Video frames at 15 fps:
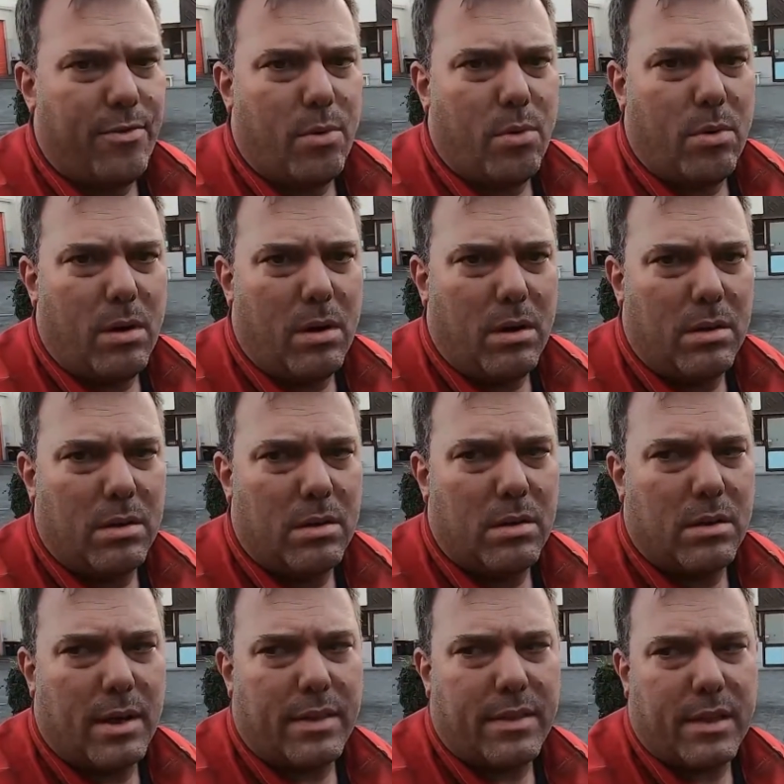4,
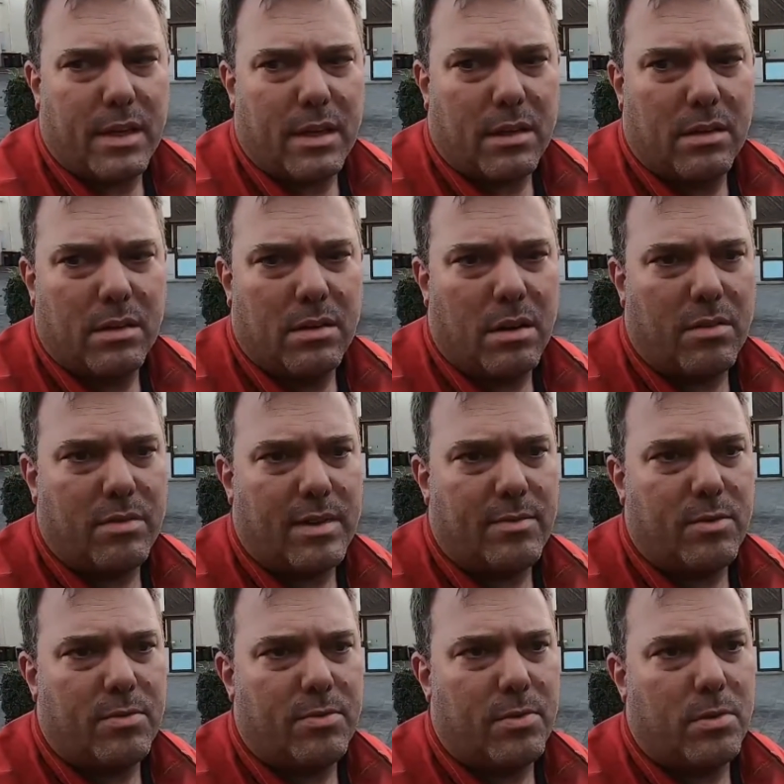I think, of
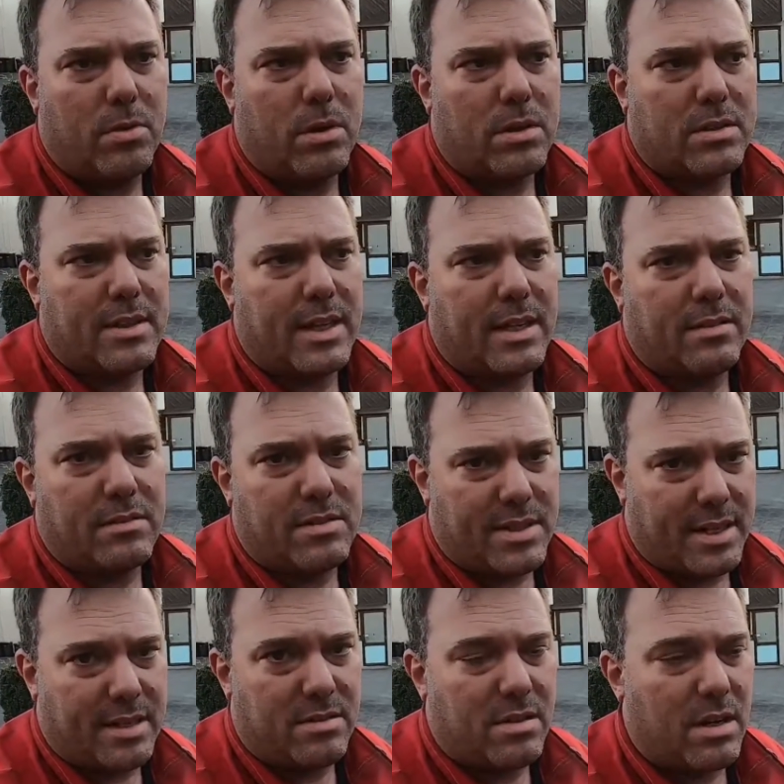level 4 lockdown,
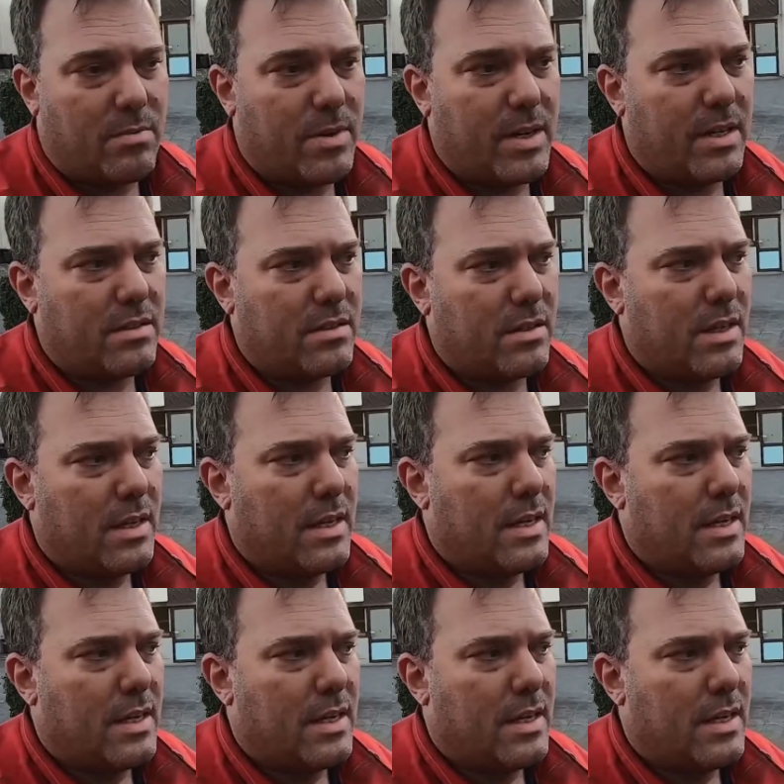second time round.